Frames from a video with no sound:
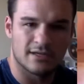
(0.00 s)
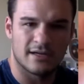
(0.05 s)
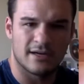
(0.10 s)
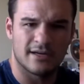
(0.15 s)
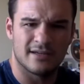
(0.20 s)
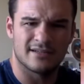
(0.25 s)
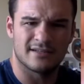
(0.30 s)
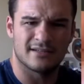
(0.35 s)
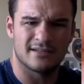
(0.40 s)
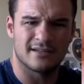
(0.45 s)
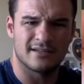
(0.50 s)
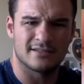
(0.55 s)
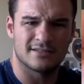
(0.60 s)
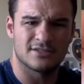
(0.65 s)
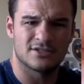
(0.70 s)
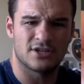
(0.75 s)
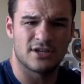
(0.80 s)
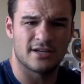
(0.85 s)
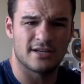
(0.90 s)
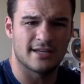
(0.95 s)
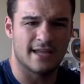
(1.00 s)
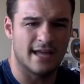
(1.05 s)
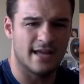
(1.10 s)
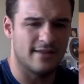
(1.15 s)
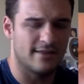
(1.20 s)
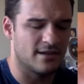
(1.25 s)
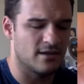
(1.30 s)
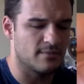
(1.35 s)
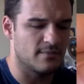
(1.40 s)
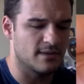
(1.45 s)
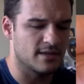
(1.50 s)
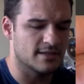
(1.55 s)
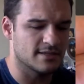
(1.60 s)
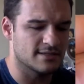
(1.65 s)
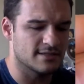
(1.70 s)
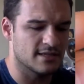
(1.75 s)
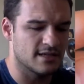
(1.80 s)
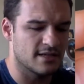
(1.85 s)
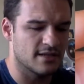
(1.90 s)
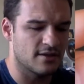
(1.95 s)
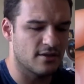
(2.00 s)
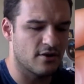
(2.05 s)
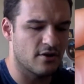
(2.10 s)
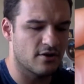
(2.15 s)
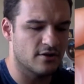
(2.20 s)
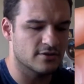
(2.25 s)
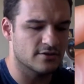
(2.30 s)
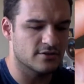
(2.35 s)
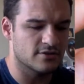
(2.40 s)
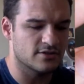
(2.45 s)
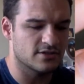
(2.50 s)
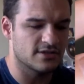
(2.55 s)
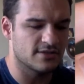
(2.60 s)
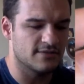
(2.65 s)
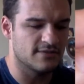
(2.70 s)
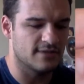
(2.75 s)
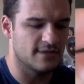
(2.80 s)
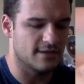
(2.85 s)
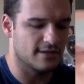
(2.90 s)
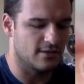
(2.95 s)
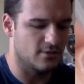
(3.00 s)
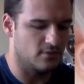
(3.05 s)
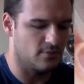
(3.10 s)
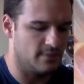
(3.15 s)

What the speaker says: I shut it down there because the cards are shifting a little